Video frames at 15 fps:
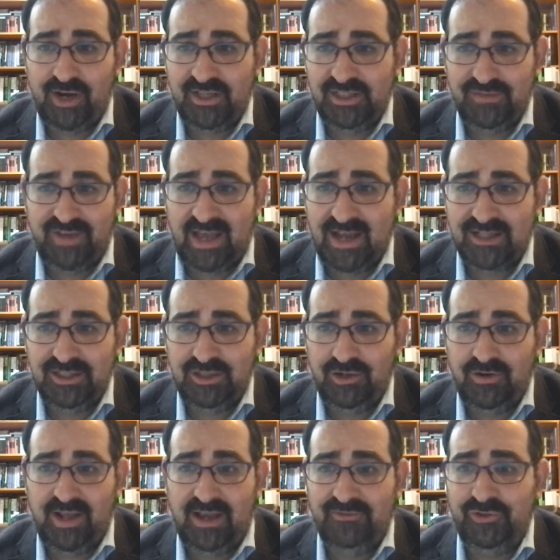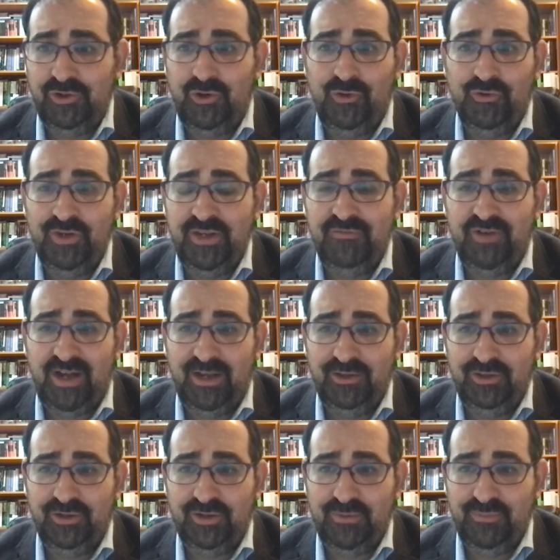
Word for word: rights of action you don't have to only file your